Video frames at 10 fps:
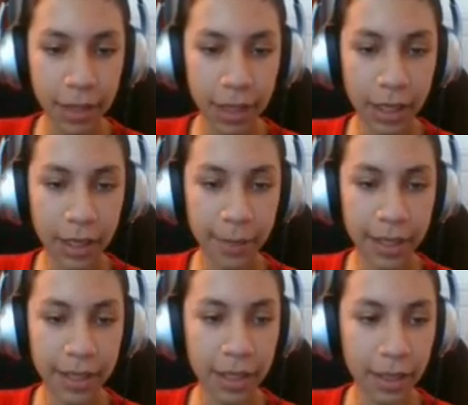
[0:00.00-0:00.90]
Oh my
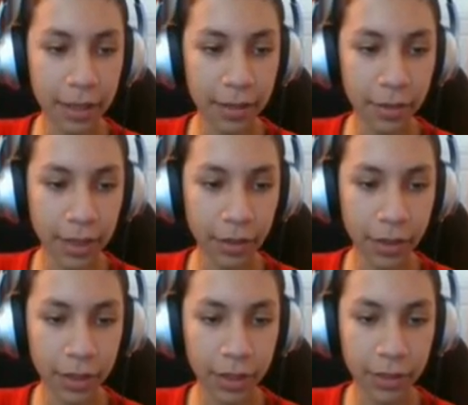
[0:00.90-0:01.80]
god. Okay, okay,
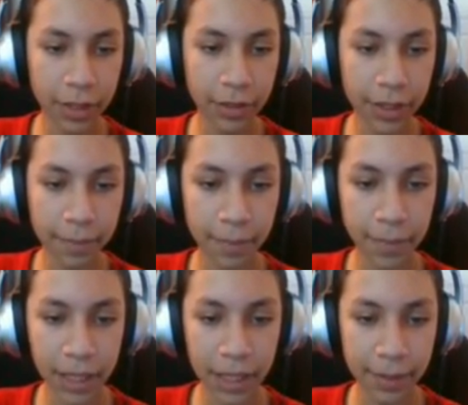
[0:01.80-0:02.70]
okay, okay, okay.
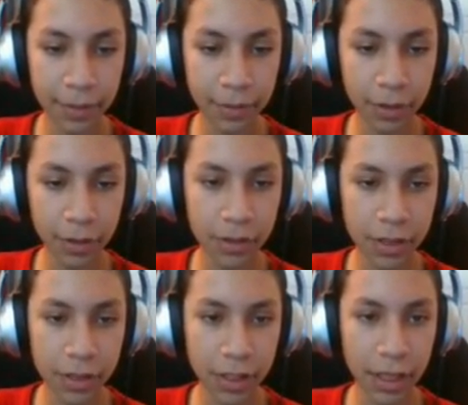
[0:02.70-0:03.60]
I'm getting real
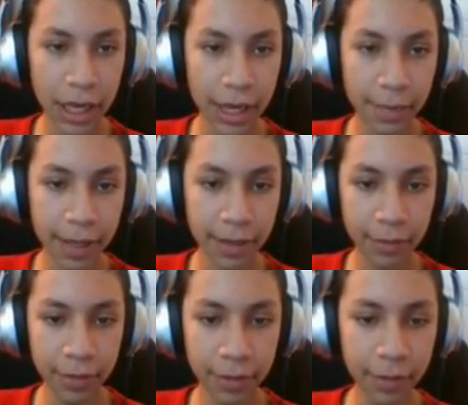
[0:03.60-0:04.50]
close. I'm getting
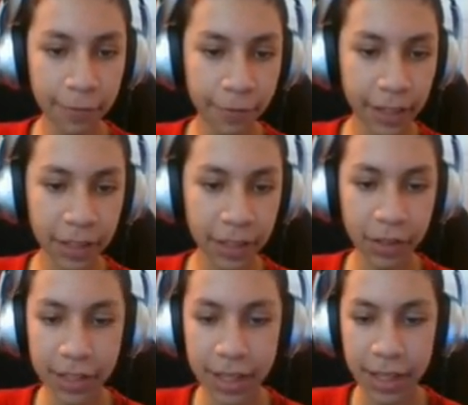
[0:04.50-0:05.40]
real friggin'
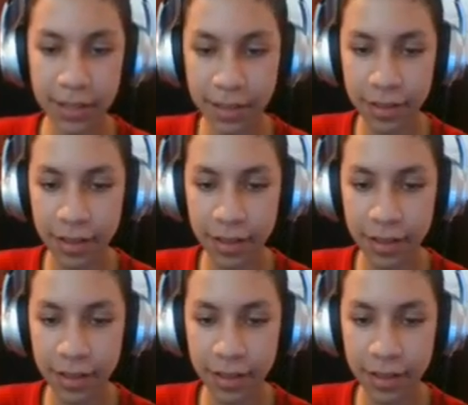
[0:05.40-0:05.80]
close, yes.